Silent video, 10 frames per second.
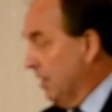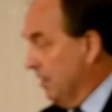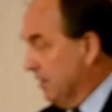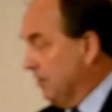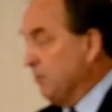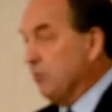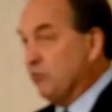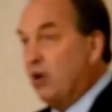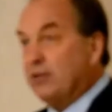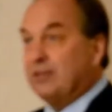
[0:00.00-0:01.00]
uh, that it was
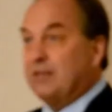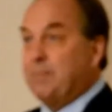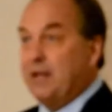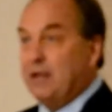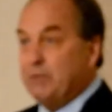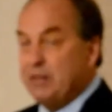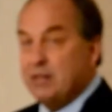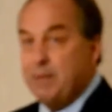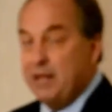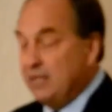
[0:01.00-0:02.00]
not the within the
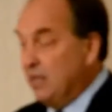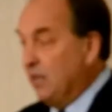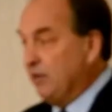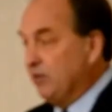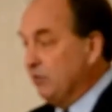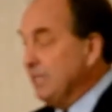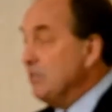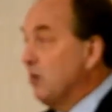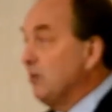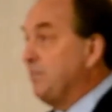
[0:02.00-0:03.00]
mandate letter did
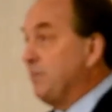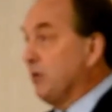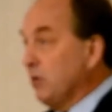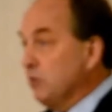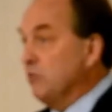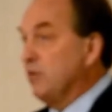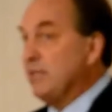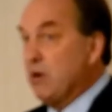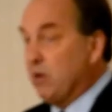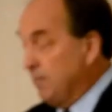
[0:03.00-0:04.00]
not preclude the
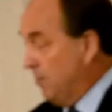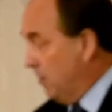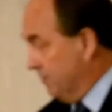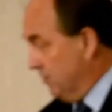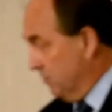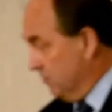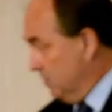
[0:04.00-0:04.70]
outcome of a no.